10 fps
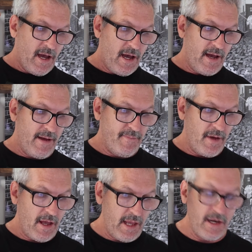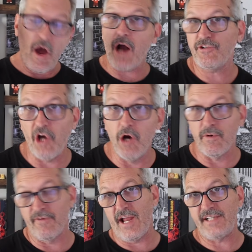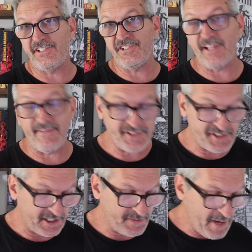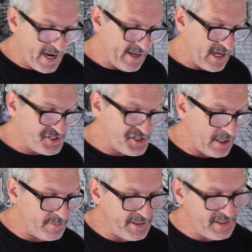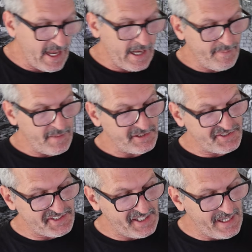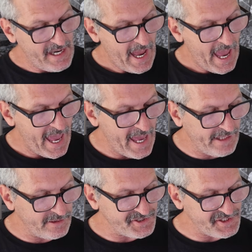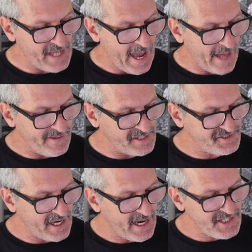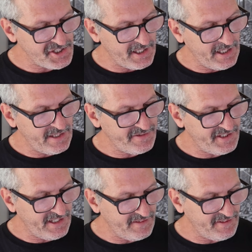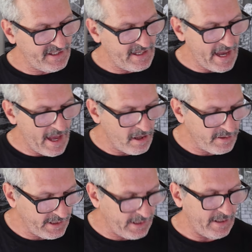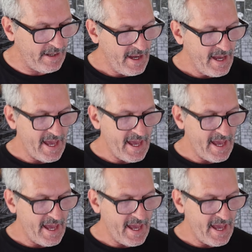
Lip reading: in October of 1976, by a gentleman named C. Hettlestad. That's Hettlestad.